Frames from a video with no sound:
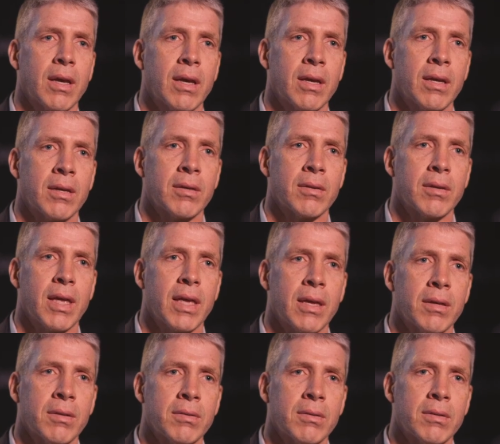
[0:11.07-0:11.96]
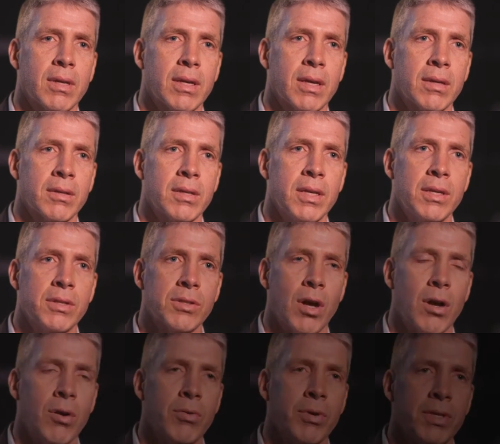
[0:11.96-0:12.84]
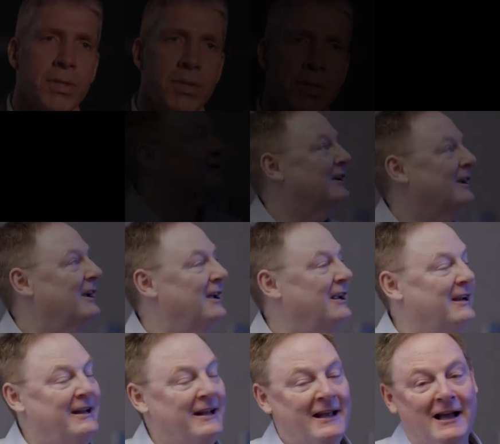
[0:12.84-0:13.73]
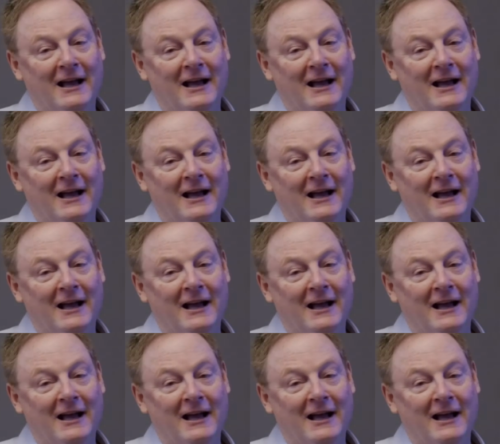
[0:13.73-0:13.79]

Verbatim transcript: uh, and, and he's always digging.